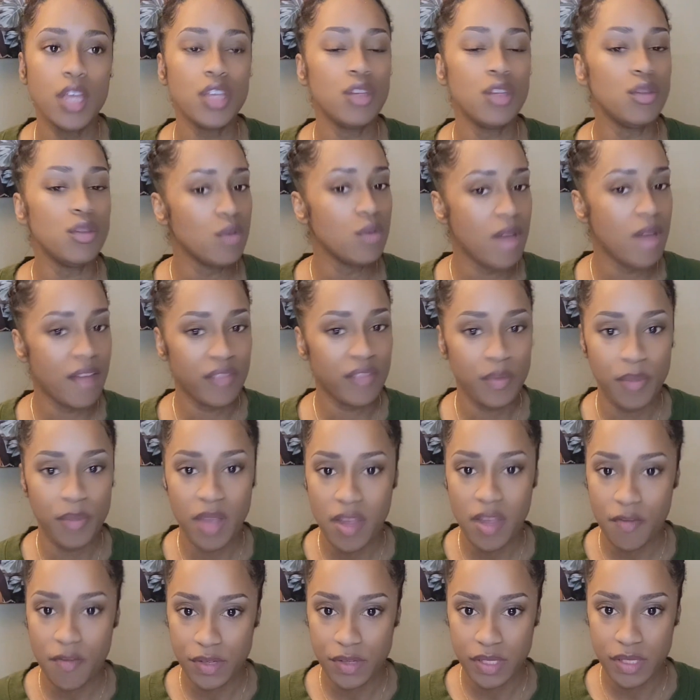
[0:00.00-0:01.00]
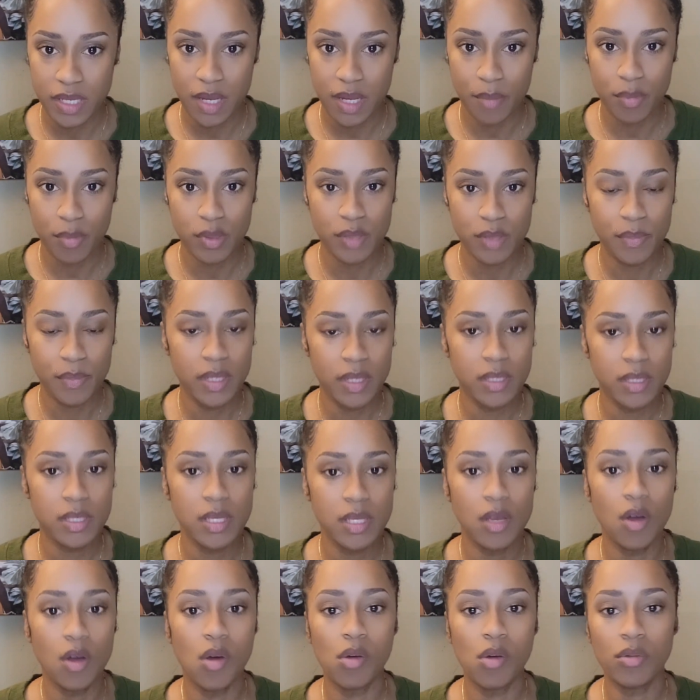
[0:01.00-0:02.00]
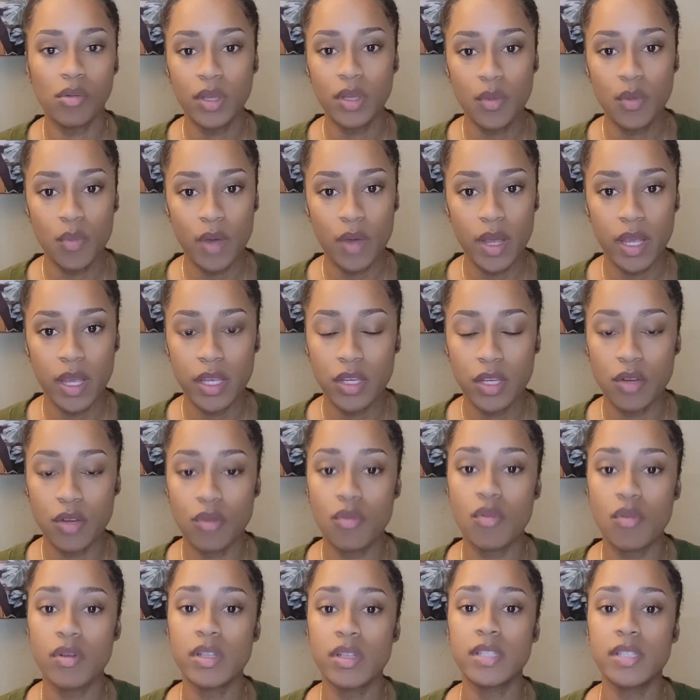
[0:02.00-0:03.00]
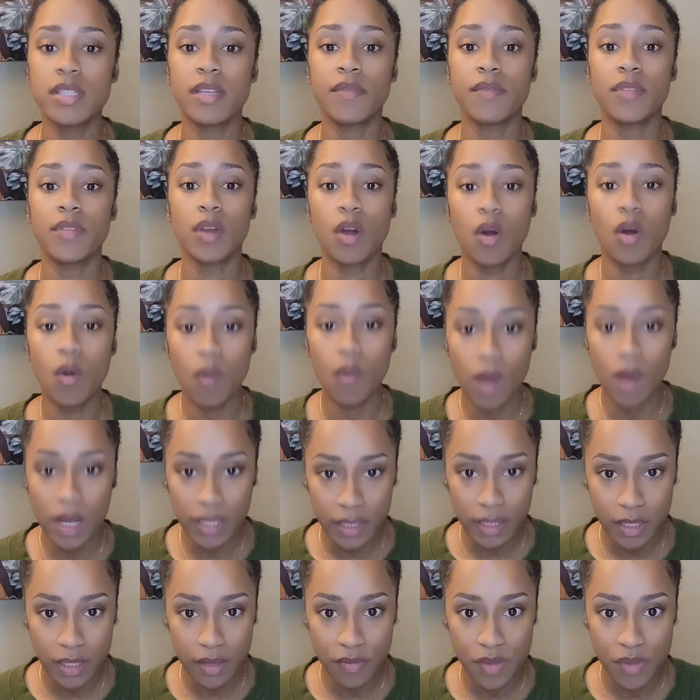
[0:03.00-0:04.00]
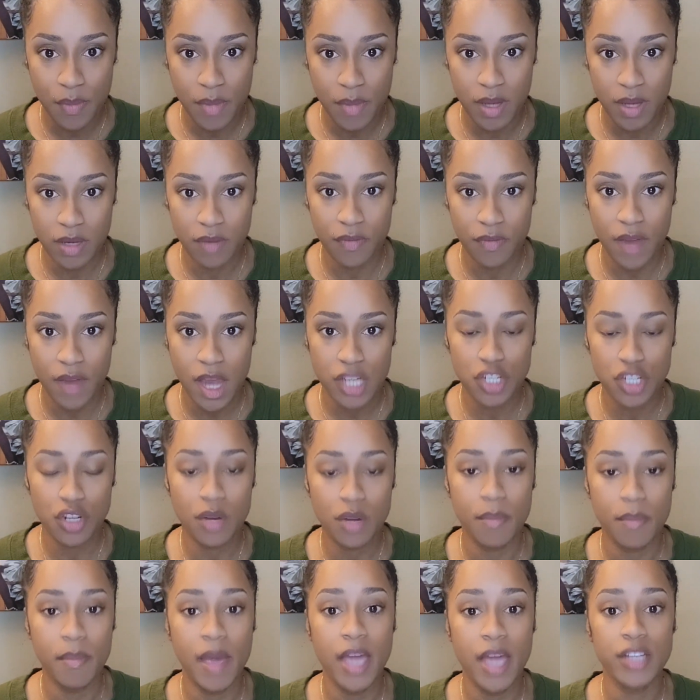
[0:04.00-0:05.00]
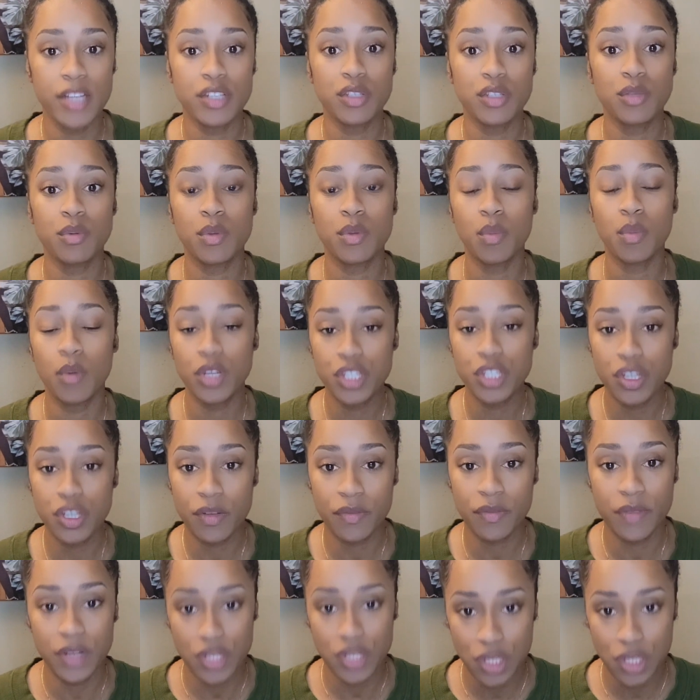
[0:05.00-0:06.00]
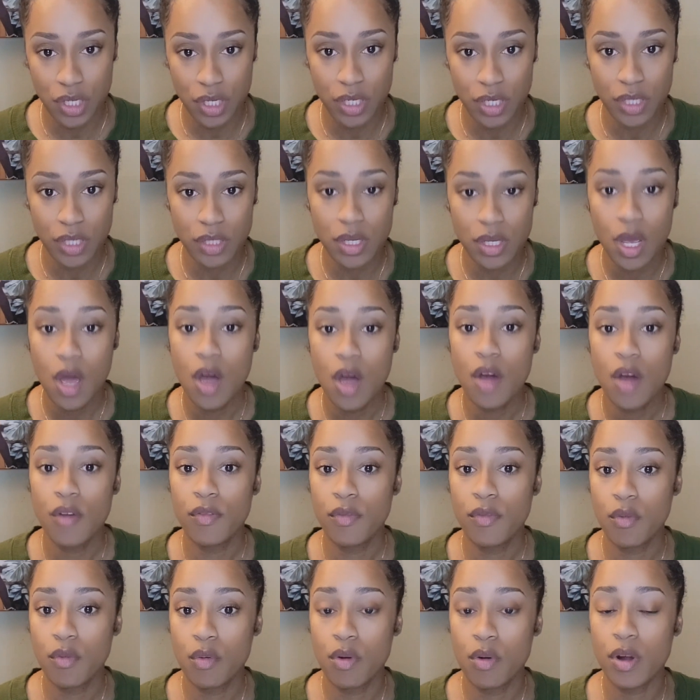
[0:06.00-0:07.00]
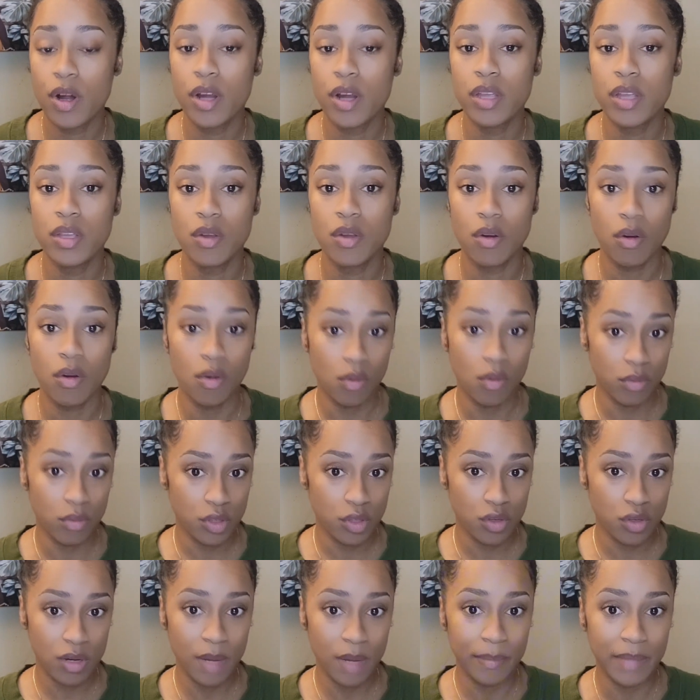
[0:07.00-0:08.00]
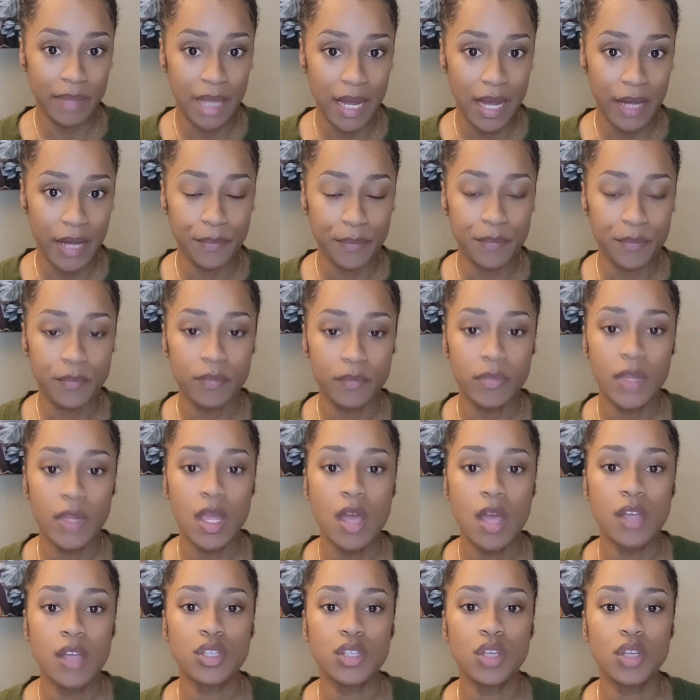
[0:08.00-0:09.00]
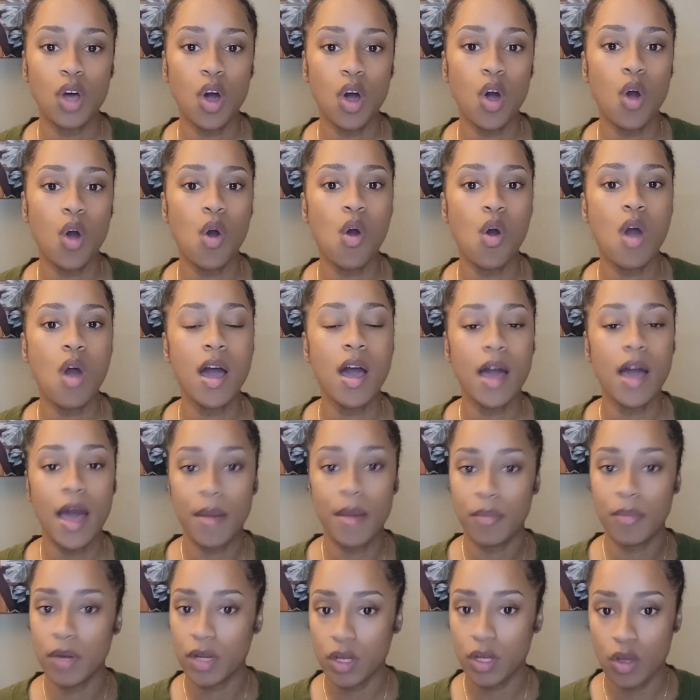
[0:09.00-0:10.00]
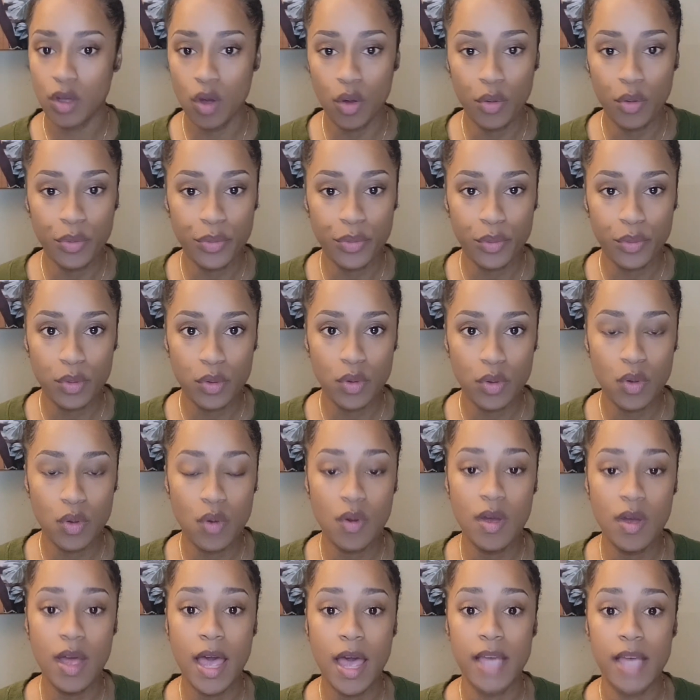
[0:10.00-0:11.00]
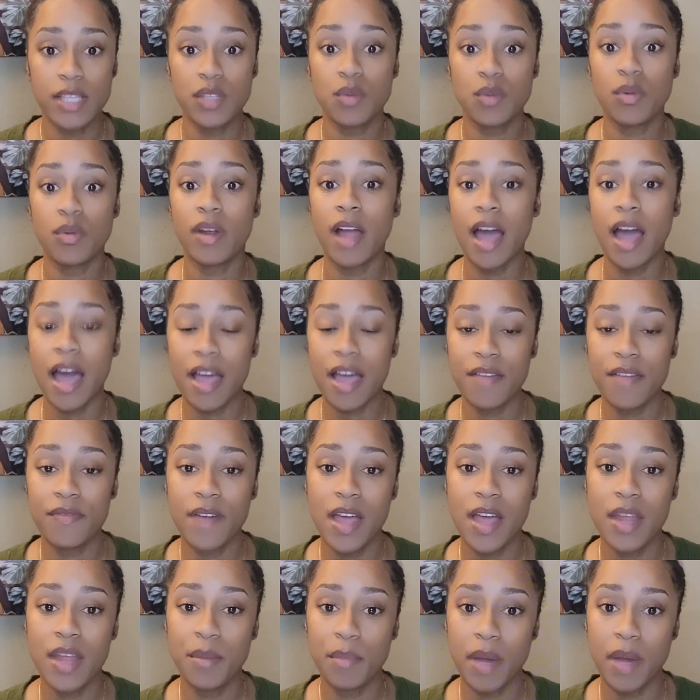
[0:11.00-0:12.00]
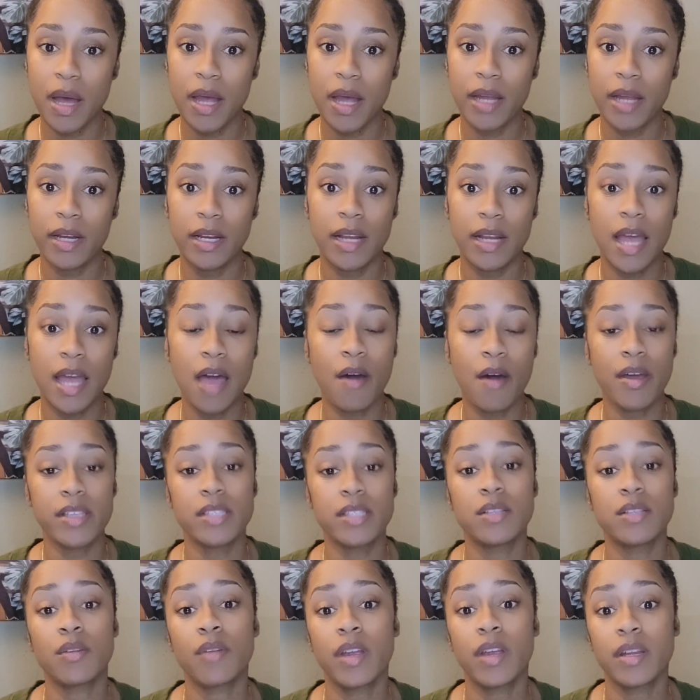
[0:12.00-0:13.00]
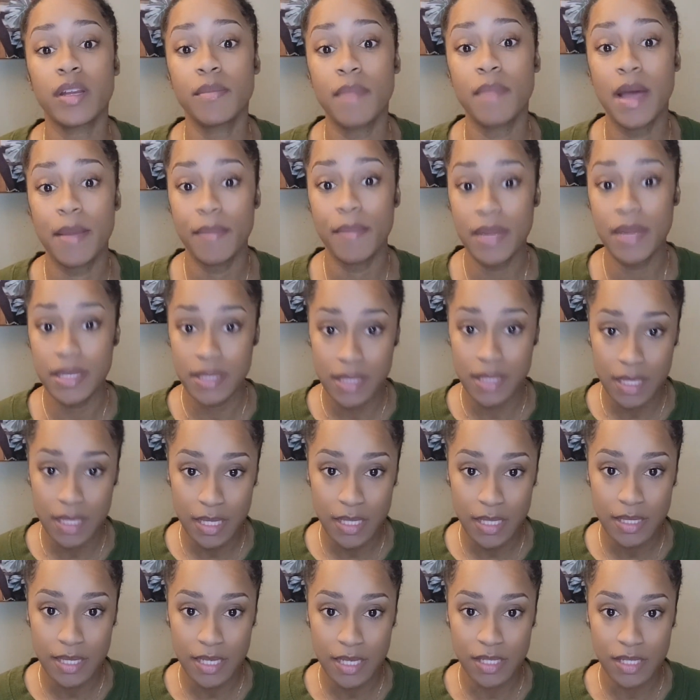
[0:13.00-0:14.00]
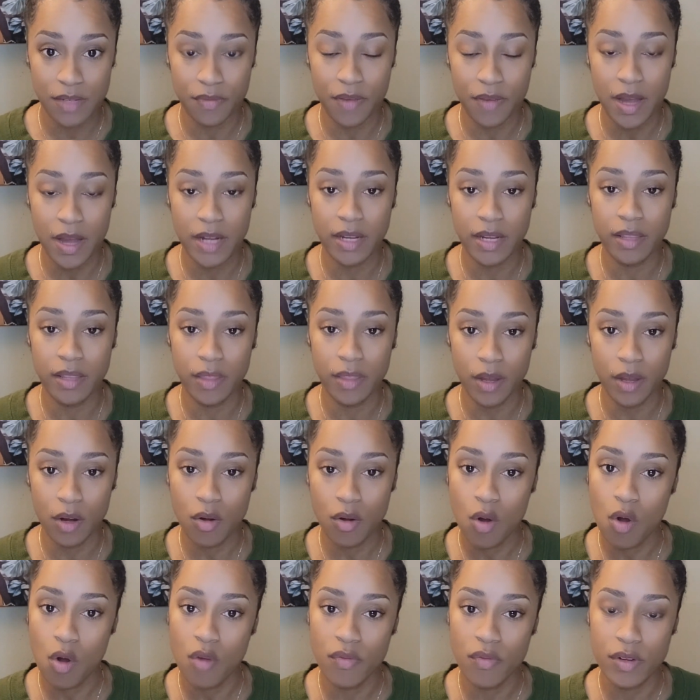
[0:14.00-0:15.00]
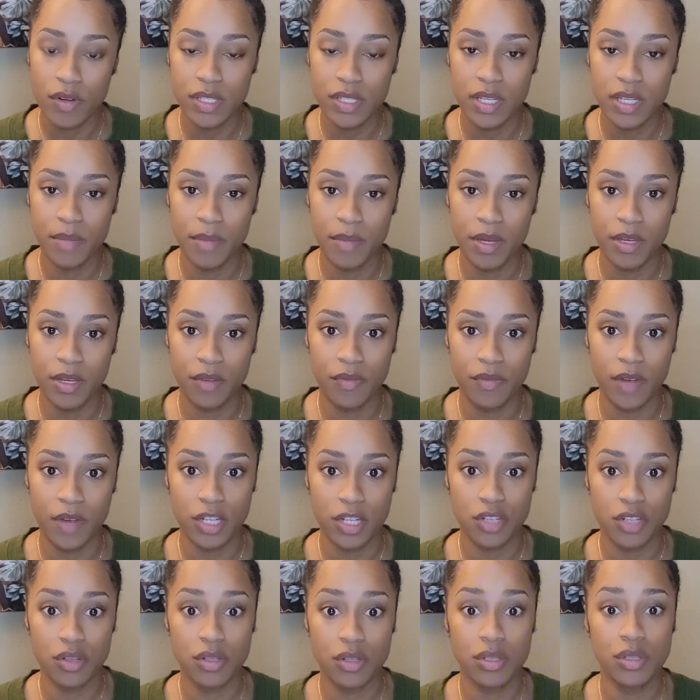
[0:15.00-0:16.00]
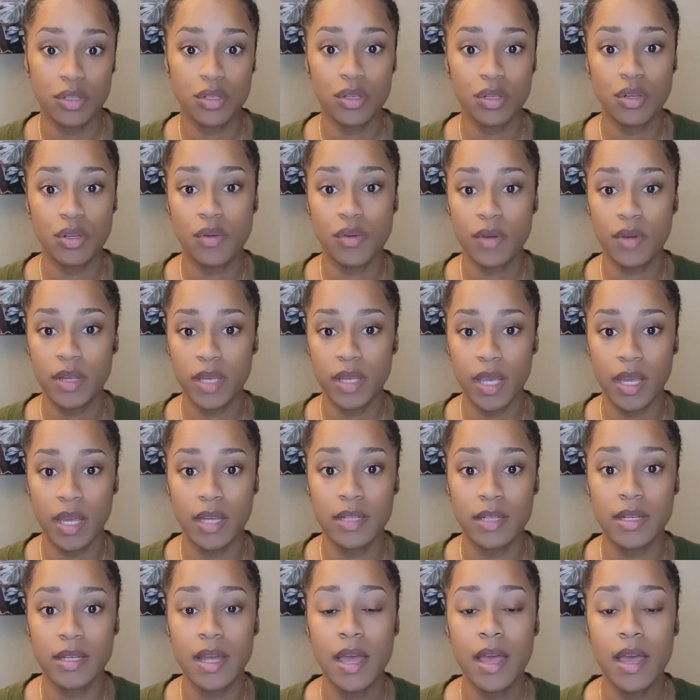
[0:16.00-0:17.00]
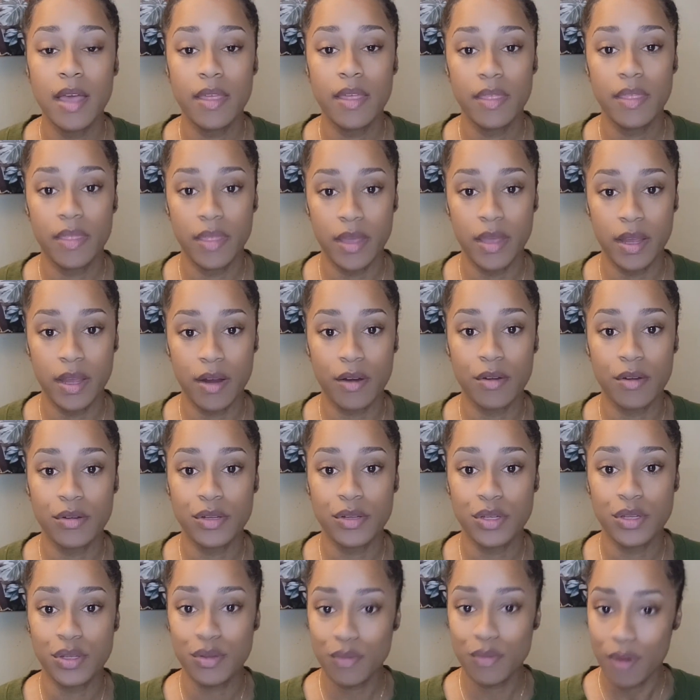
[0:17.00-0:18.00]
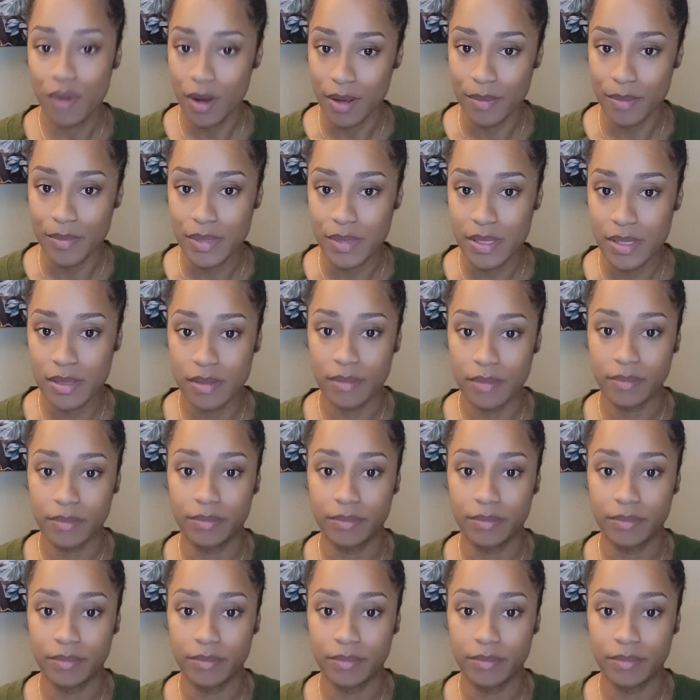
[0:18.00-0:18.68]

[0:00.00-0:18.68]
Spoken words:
You do have to pay for samples, but it's the only way you're going to see if the quality of the manufacturer matches with what your vision is for your own scrub line. So I'm going to go through as to where I find mine and how I direct my mentees as to finding their overseas manufacturers to create their scrubs.